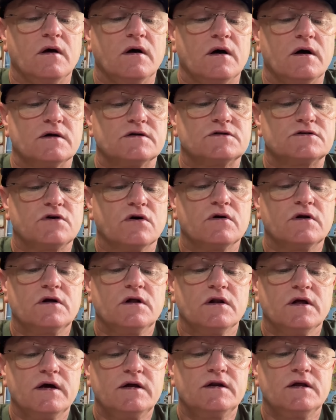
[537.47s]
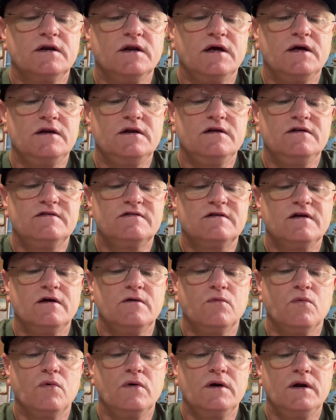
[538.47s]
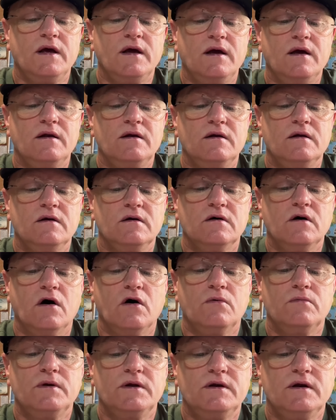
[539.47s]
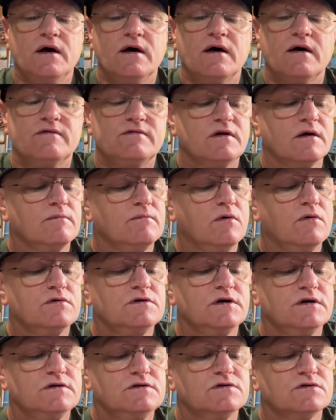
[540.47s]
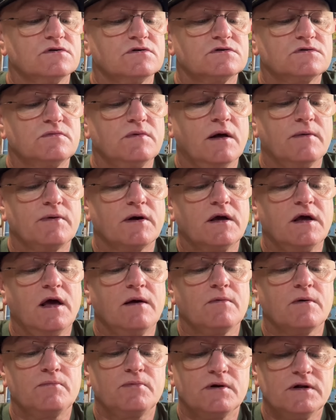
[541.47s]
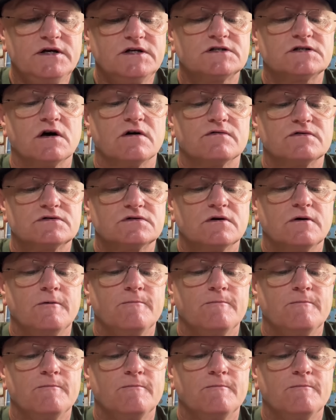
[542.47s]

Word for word: I started collecting EDC one-hand opening knives and multi-tools when I became a police officer.